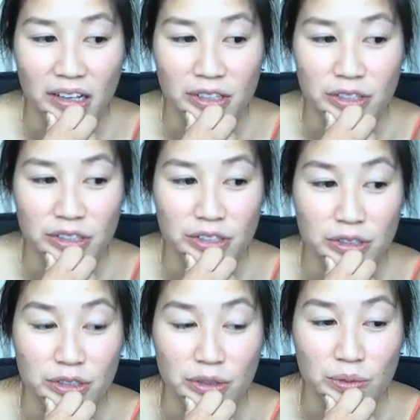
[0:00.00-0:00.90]

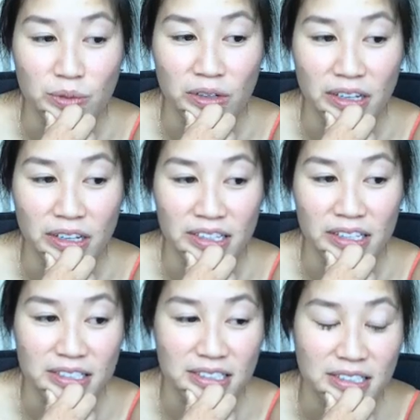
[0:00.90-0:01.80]
You'll
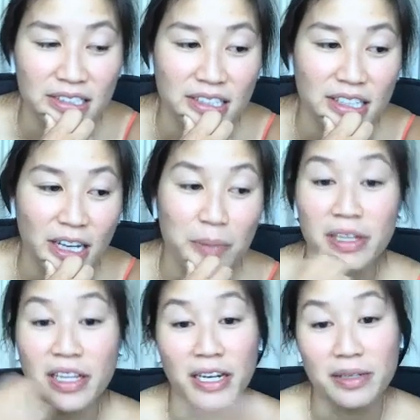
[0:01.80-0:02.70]
want,
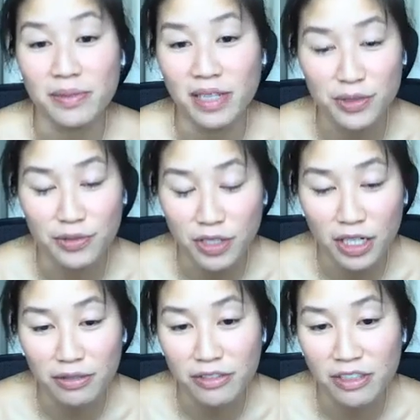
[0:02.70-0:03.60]
and as a
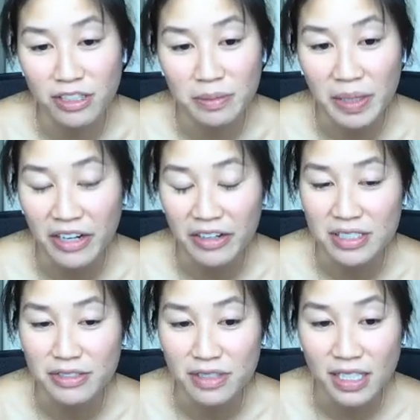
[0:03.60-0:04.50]
photographer, I'm carrying
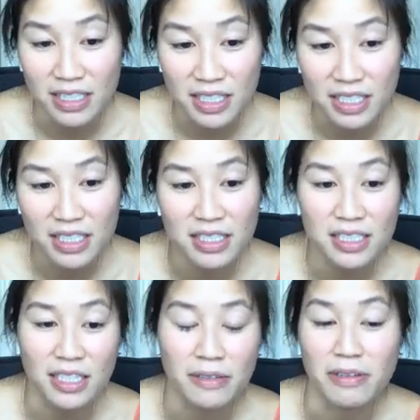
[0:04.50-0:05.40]
different lenses,
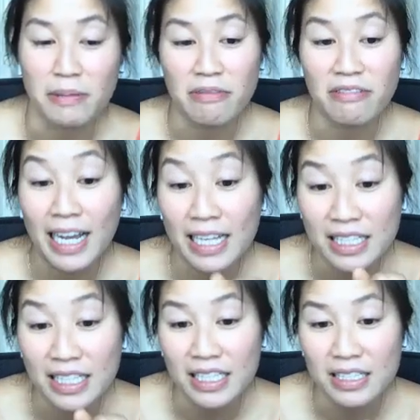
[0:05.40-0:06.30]
and if I'm
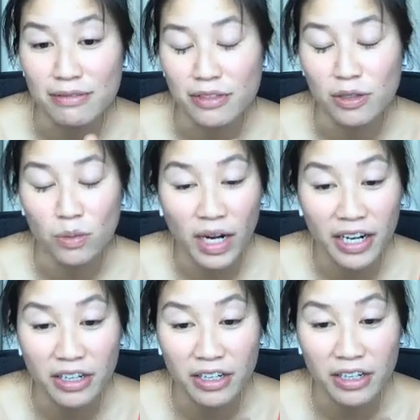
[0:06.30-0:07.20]
filing for a
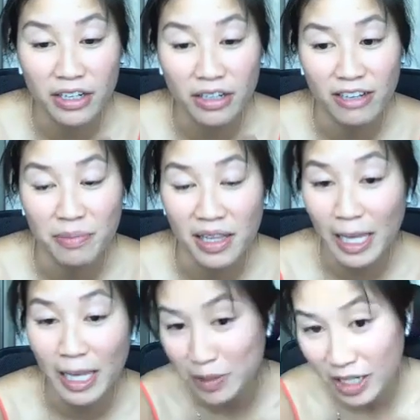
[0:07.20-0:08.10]
wire, I'll have
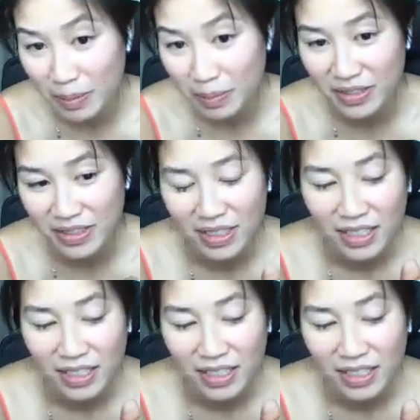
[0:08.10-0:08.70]
my laptop.